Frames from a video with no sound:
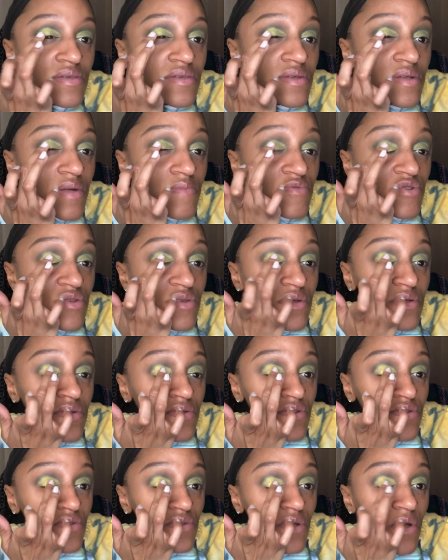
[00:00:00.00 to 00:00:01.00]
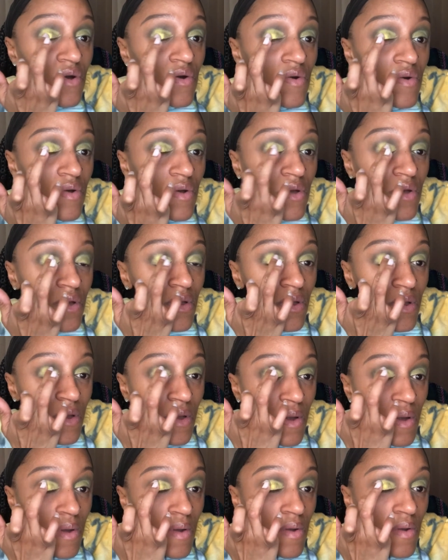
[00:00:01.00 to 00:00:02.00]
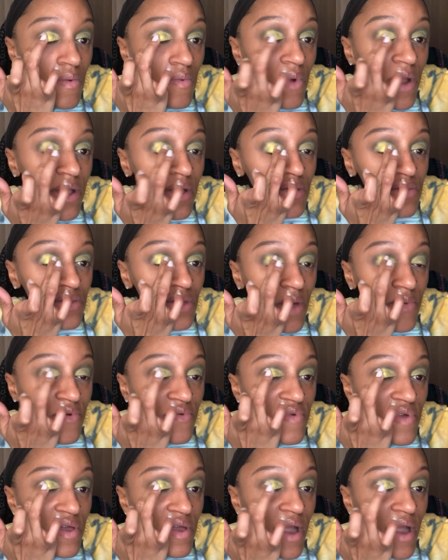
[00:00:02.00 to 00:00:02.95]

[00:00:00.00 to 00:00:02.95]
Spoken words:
And I'm just going to just go right on top of it.